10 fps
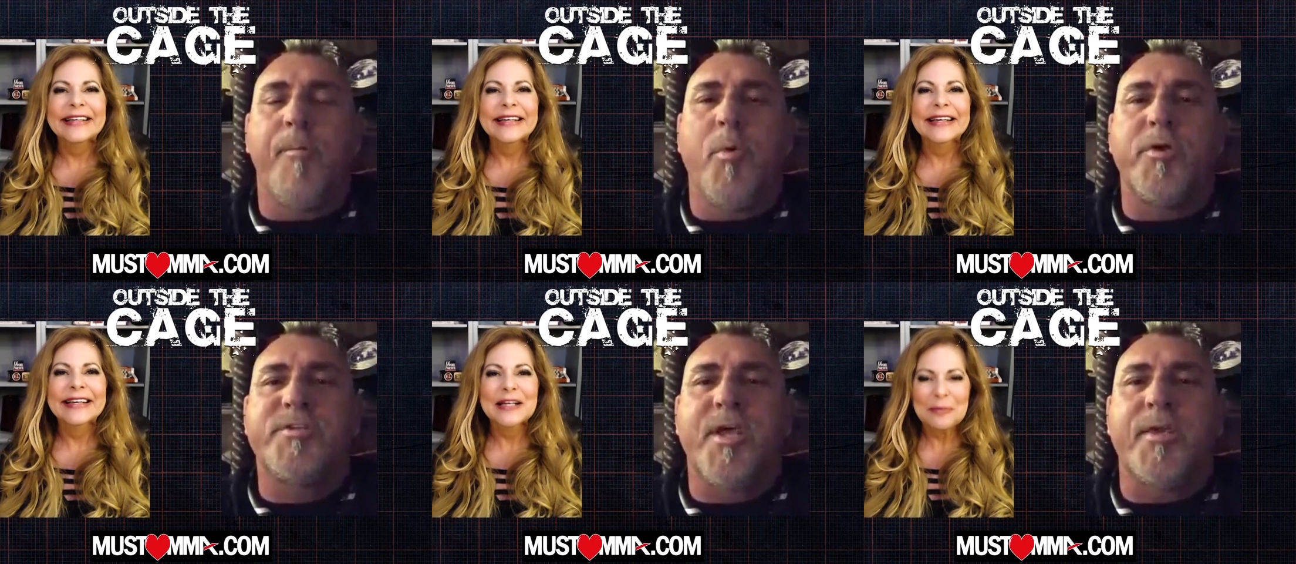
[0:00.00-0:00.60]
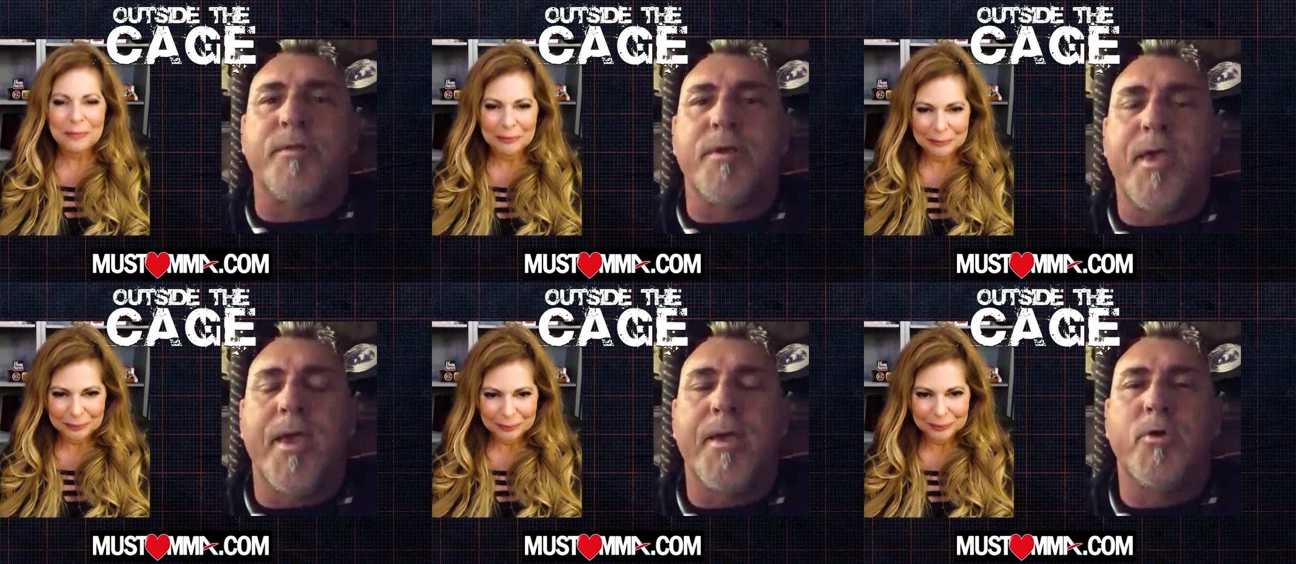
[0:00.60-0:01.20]
Speaker 1: Yeah, I'm fighting February
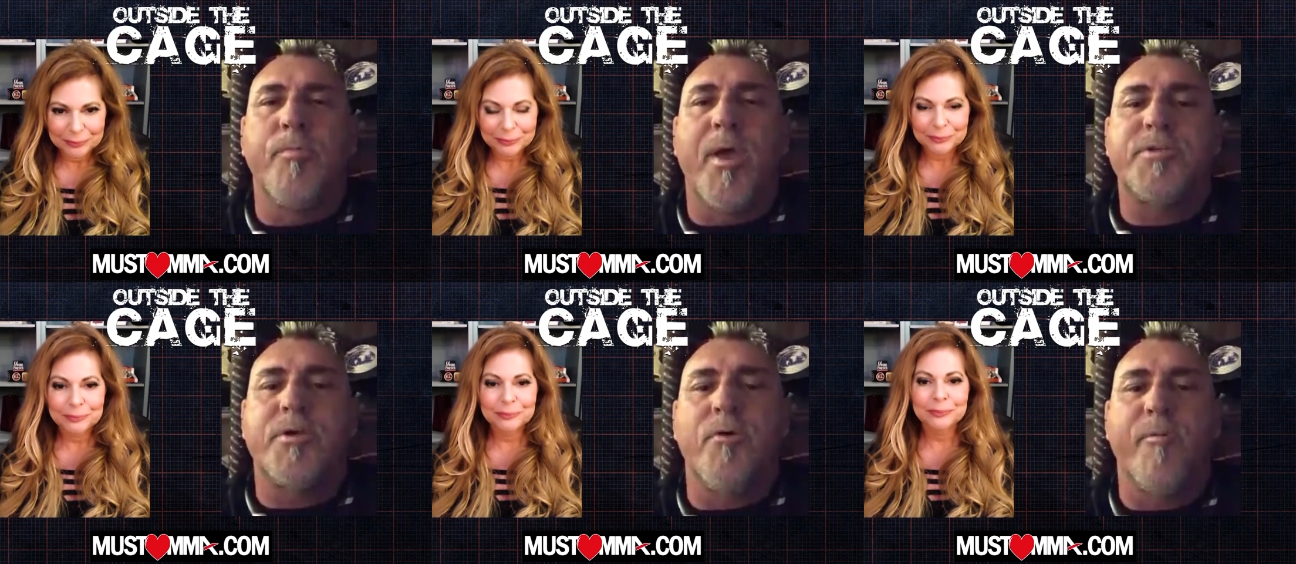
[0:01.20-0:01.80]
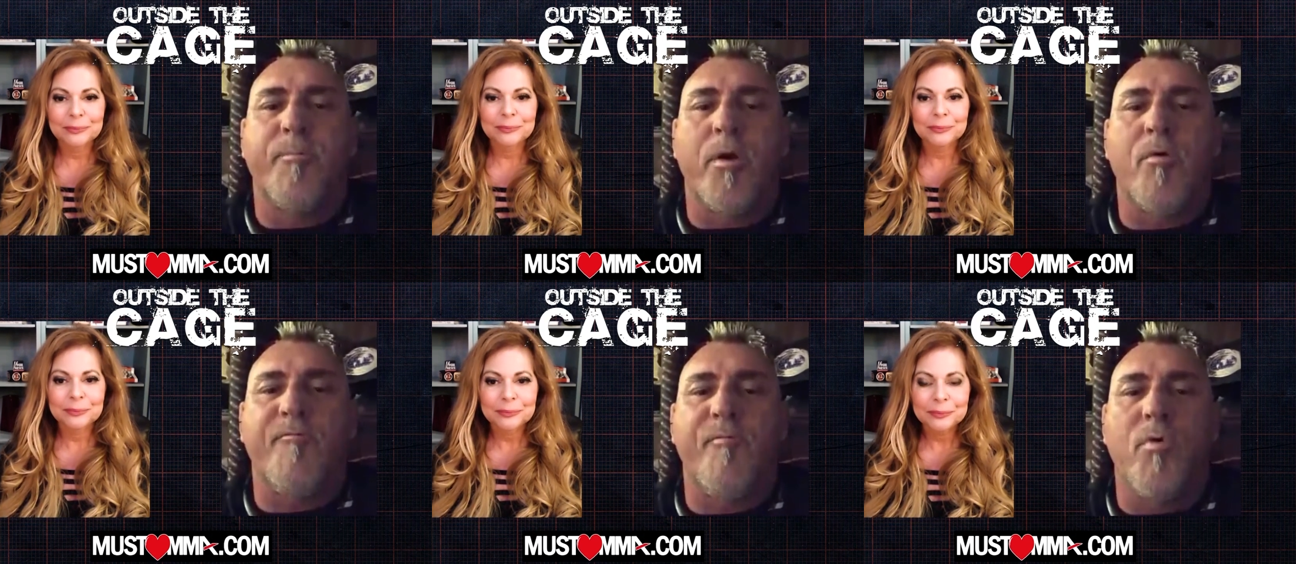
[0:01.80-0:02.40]
2nd in Cancun, Mexico
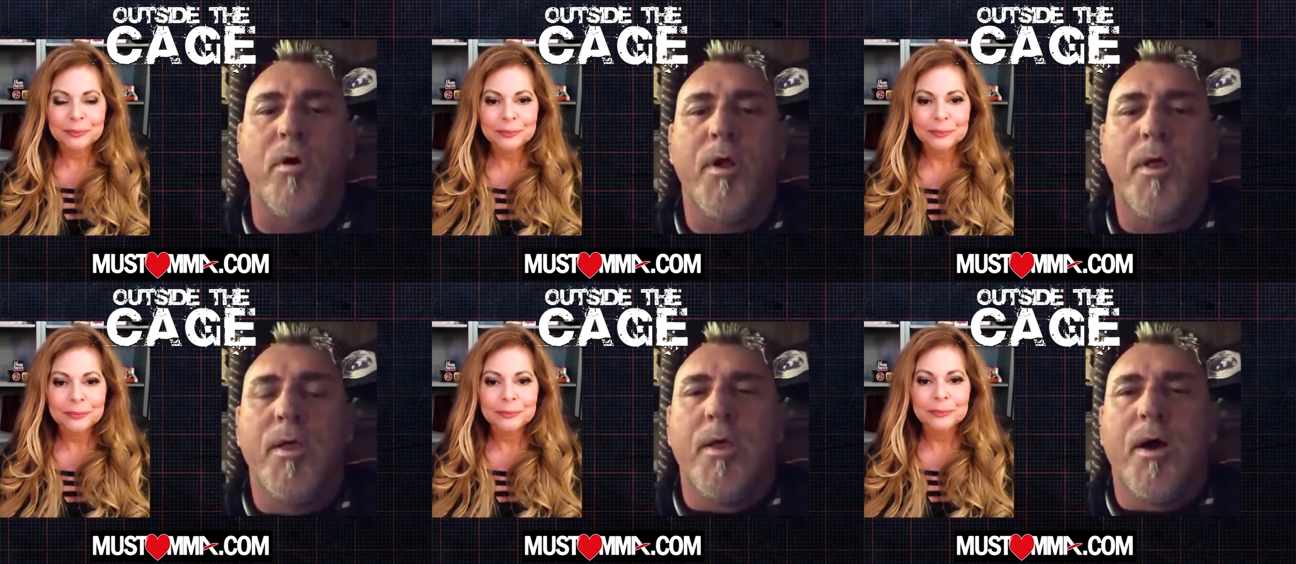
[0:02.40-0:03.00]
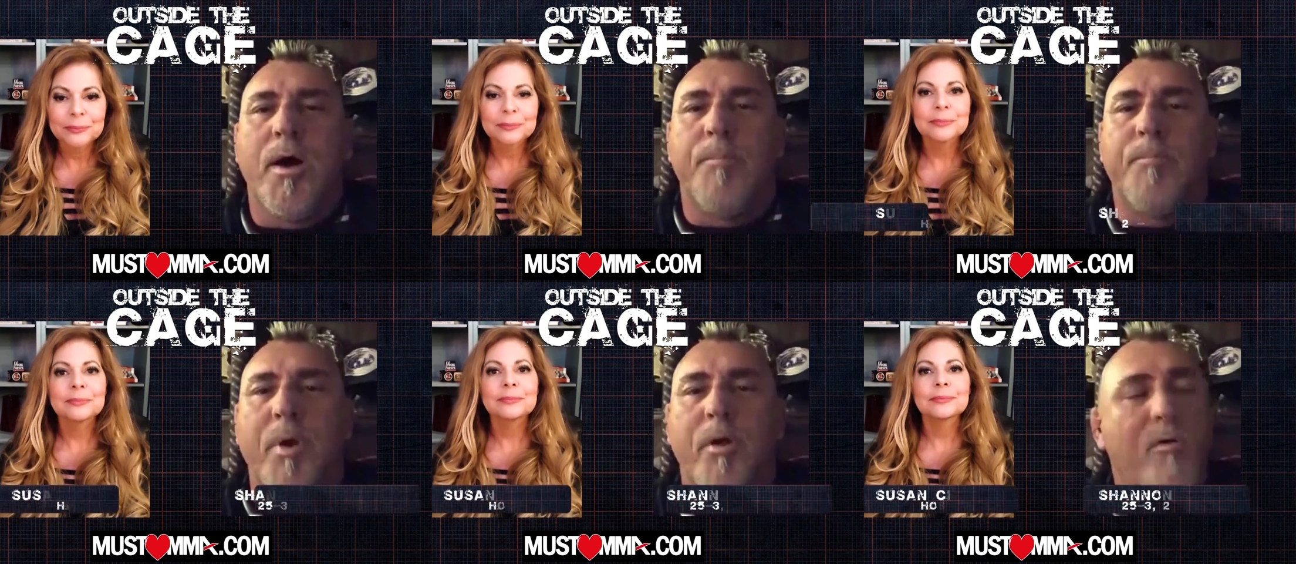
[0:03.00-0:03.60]
for Bare Knuckle 4,
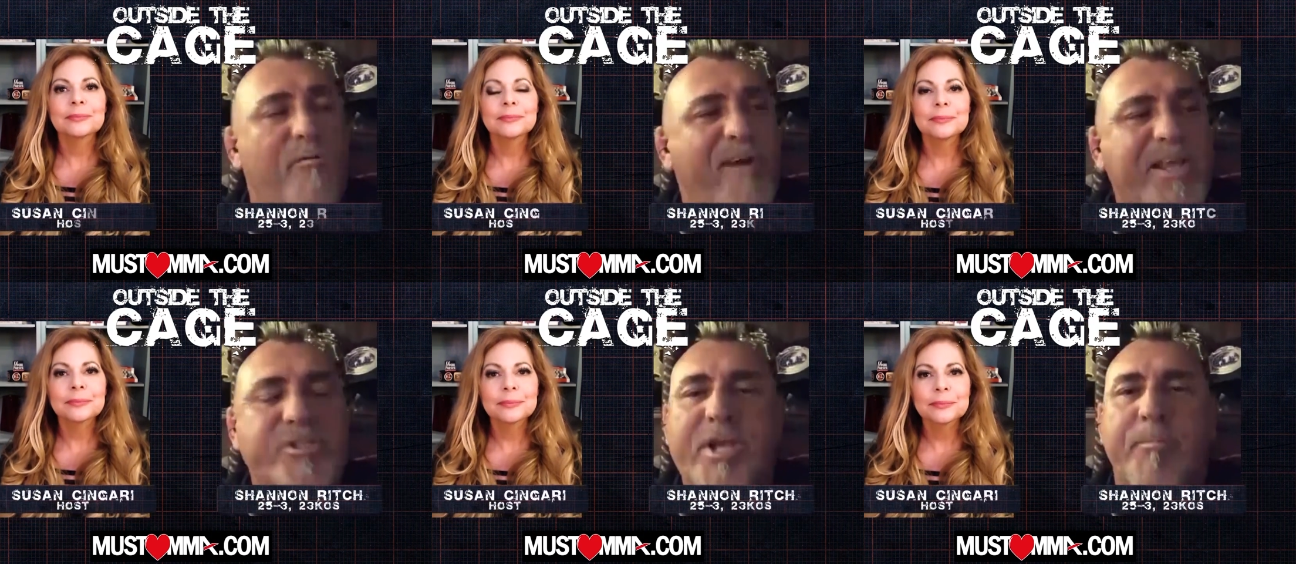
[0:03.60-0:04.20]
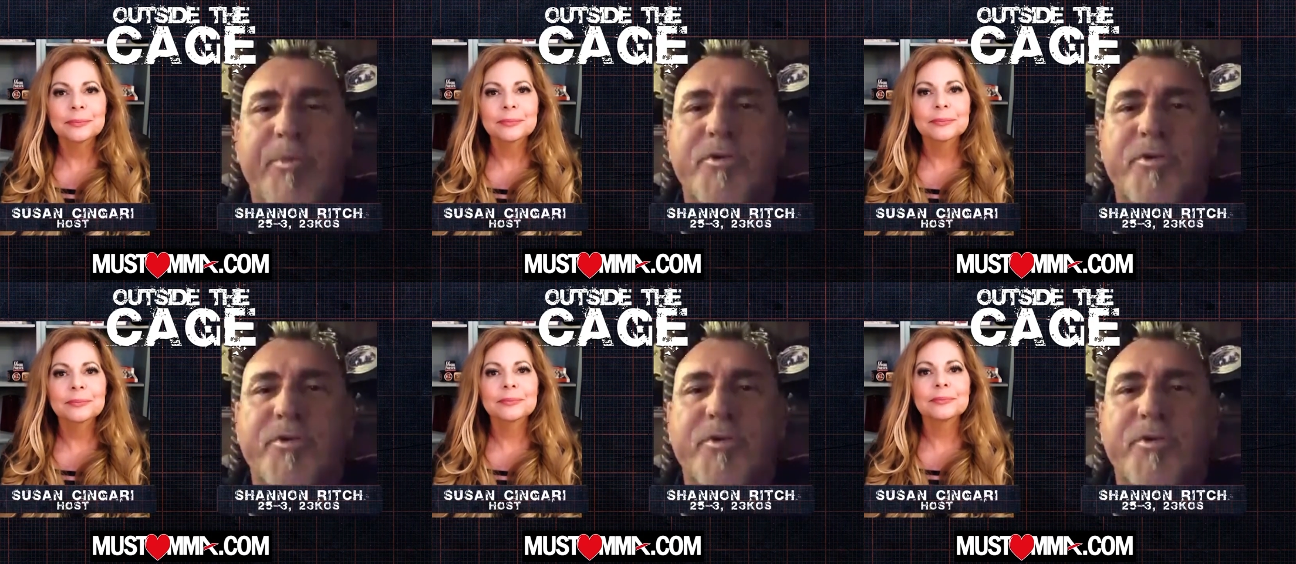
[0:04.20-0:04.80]
uh, Bare Knuckle Fighting
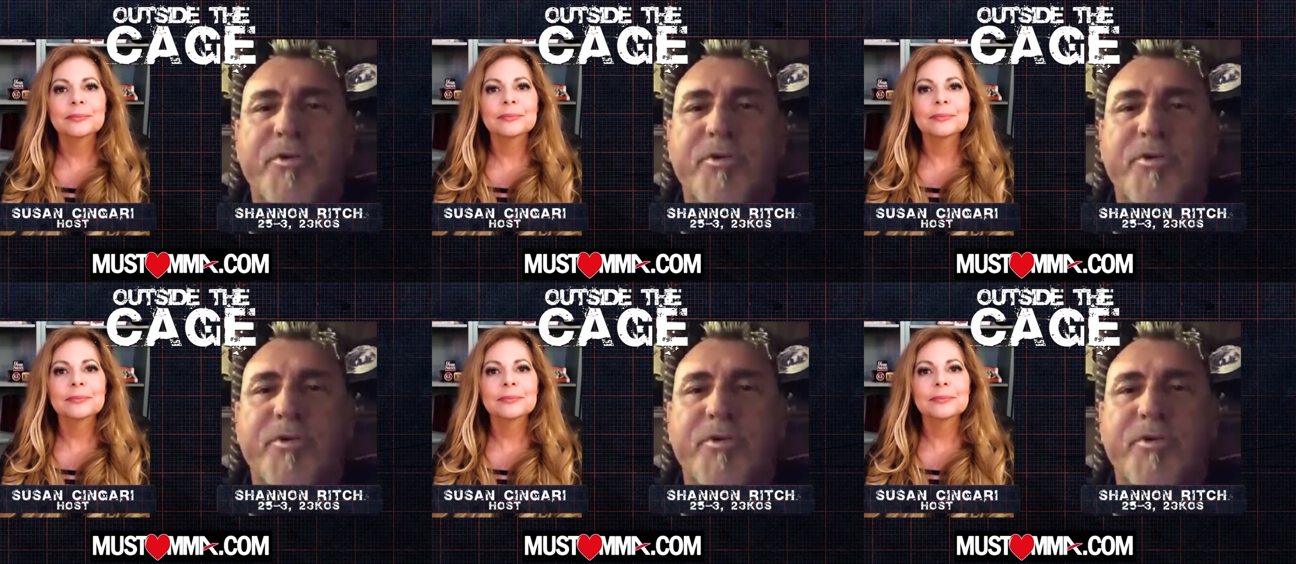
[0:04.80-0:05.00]
Championships.